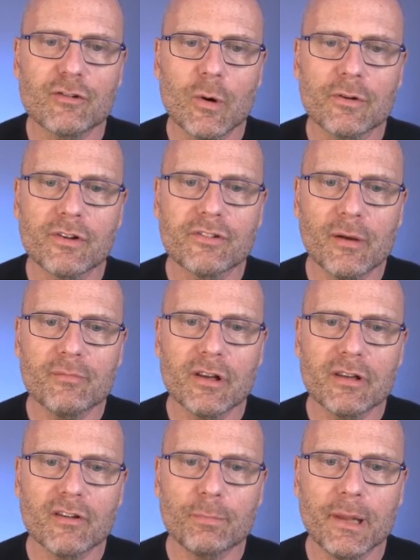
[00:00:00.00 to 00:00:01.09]
quote, the
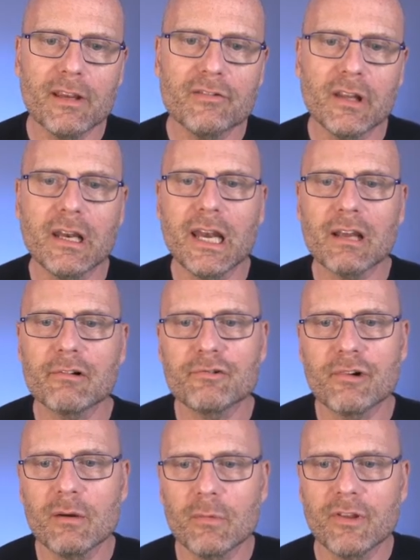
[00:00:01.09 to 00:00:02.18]
subject is placed in a neck
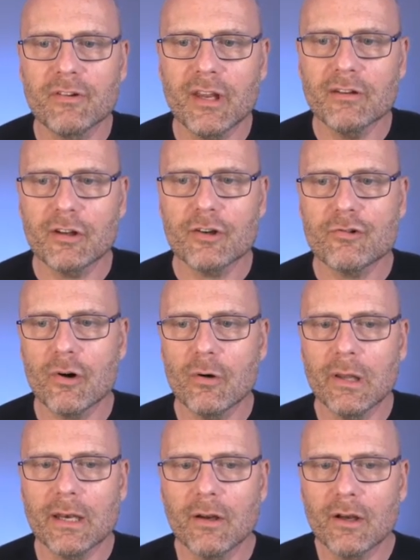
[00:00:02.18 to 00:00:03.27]
restraint with intent to control
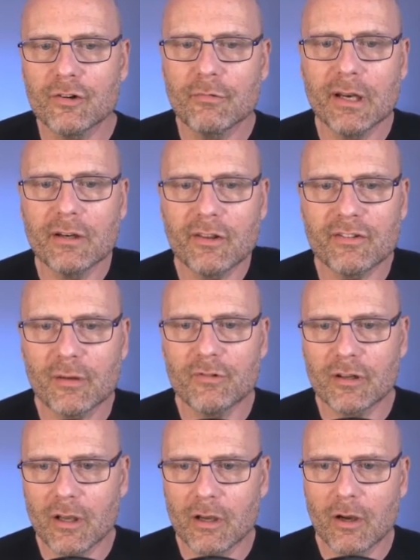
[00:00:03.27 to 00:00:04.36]
and not to render the
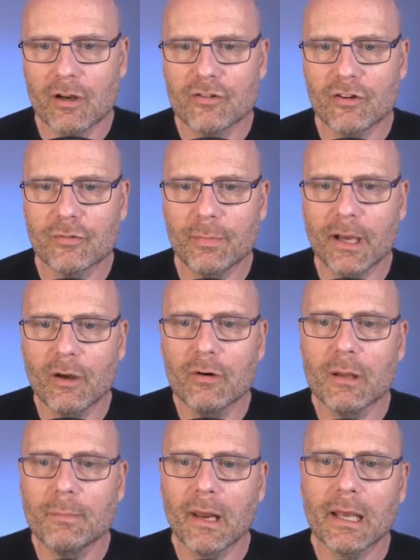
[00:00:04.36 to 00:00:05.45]
subject unconscious by only
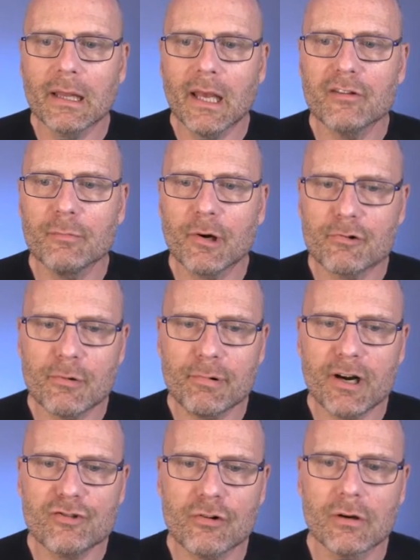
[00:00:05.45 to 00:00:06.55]
applying light to moderate
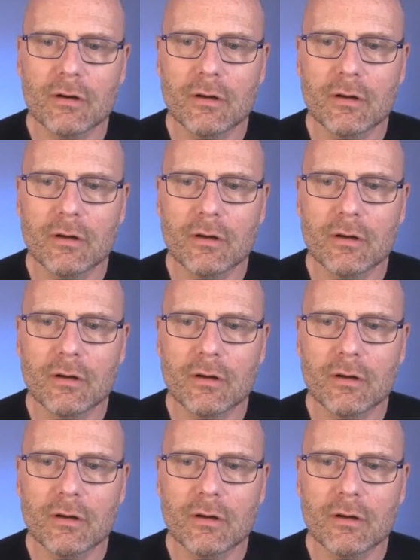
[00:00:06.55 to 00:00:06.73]
pressure.